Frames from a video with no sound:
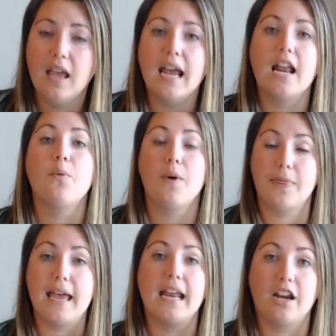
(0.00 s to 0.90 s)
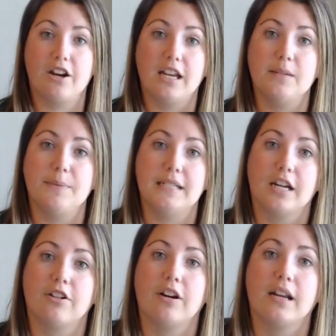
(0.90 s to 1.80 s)
and I want that area to be
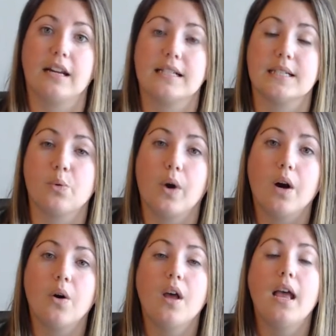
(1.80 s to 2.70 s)
decorated as well.